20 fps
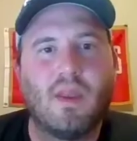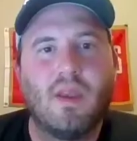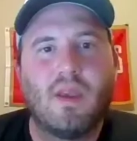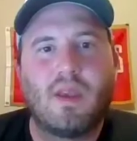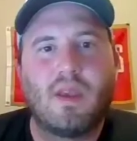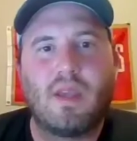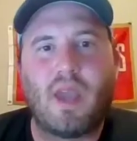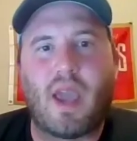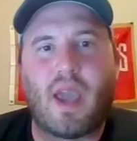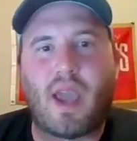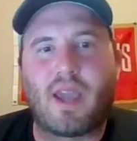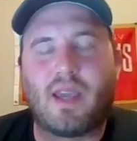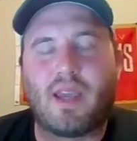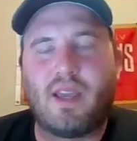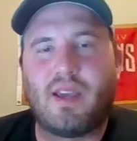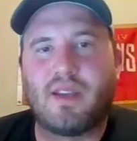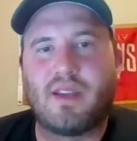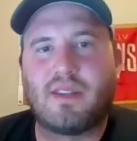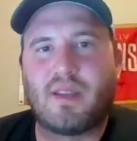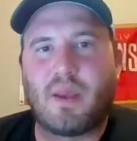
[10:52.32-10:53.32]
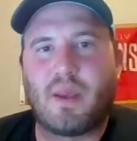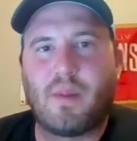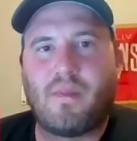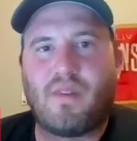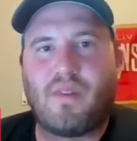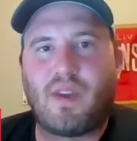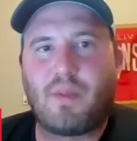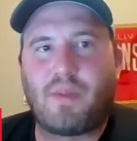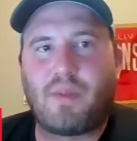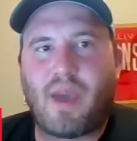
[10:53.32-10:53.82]
Yeah, he is
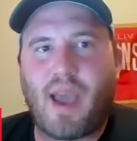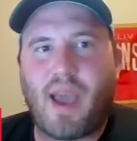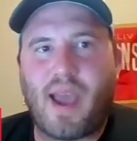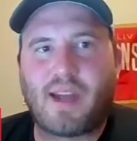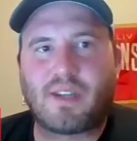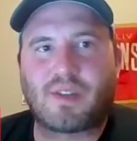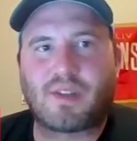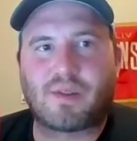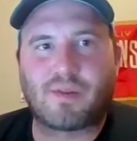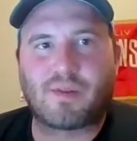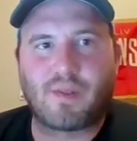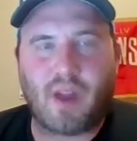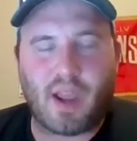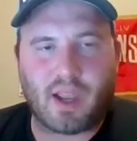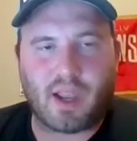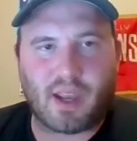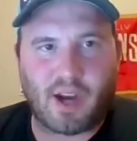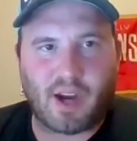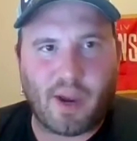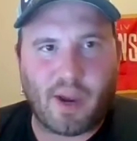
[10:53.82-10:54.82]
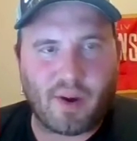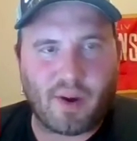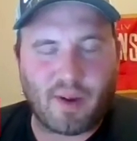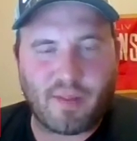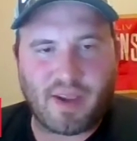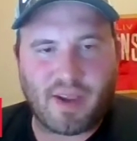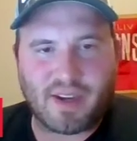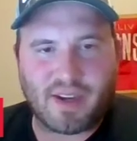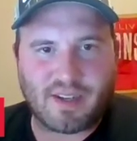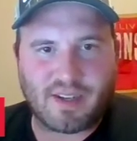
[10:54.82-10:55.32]
MV Pat Trick, and I want to
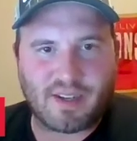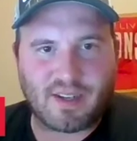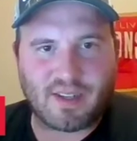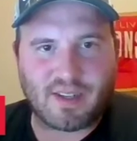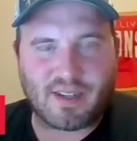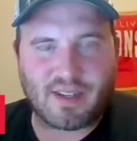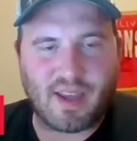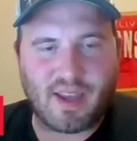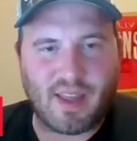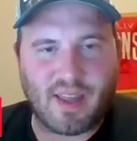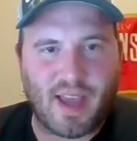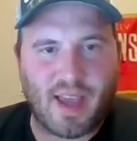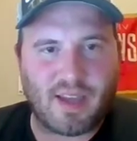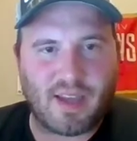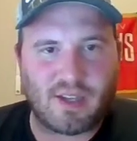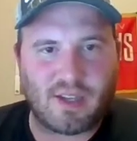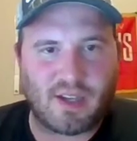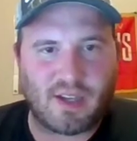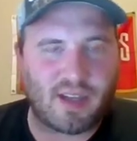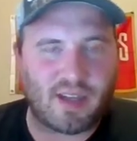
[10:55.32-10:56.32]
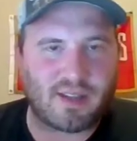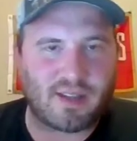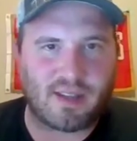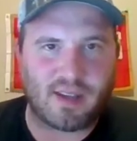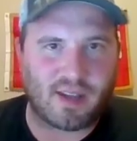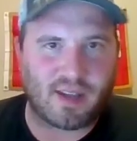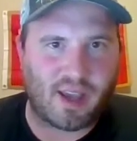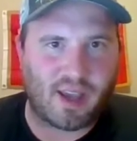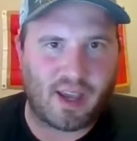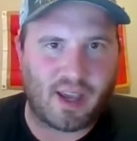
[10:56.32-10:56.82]
make sure to say that just in
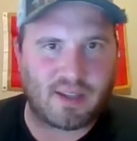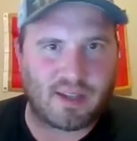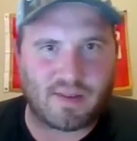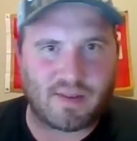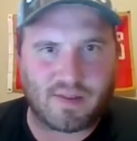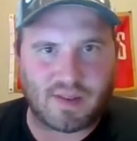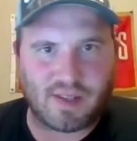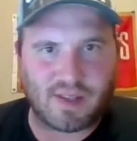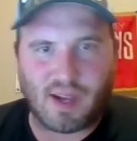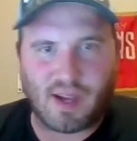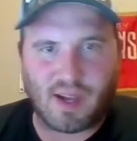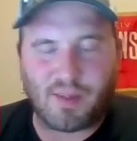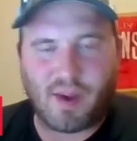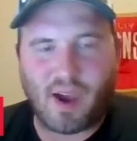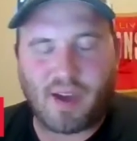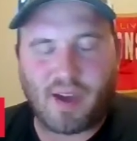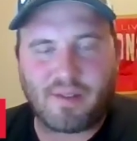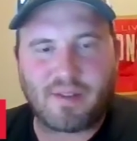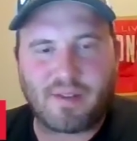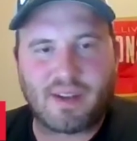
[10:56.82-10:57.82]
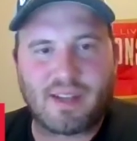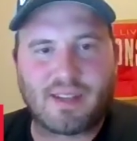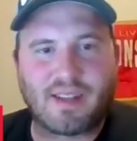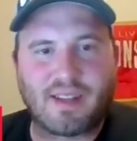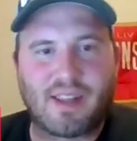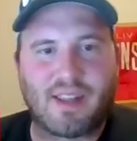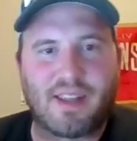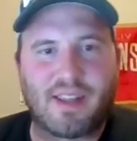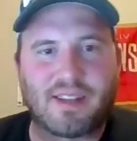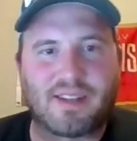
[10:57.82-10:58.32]
case for some odd reason
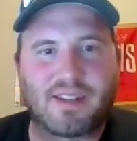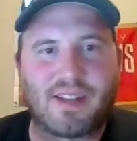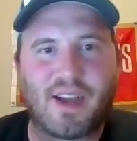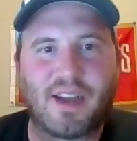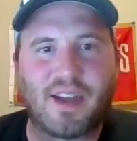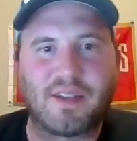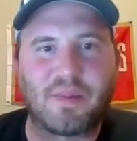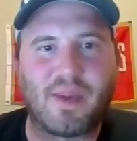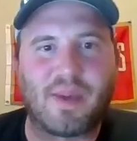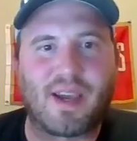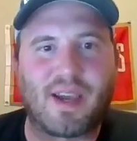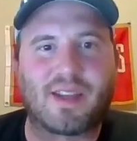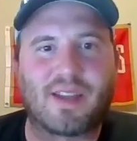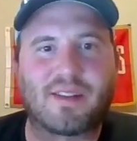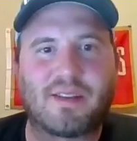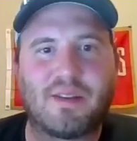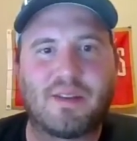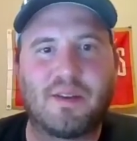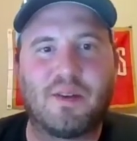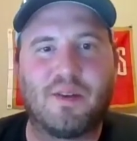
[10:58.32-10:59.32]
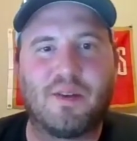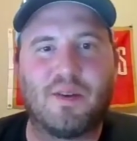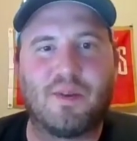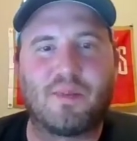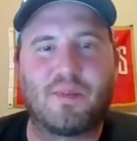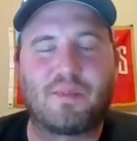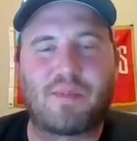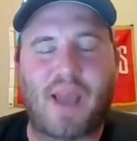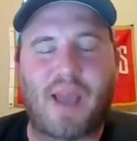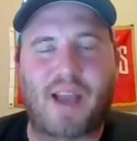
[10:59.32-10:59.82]
that this does make it to
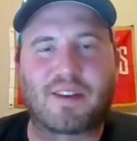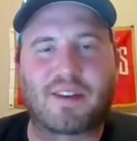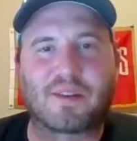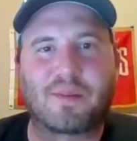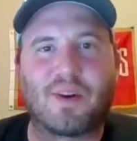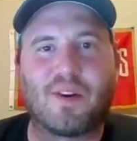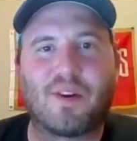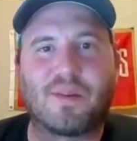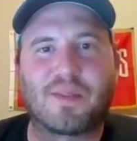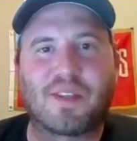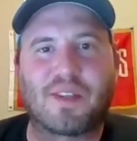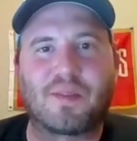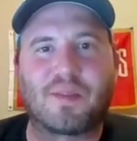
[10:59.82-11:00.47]
Patrick Mahomes'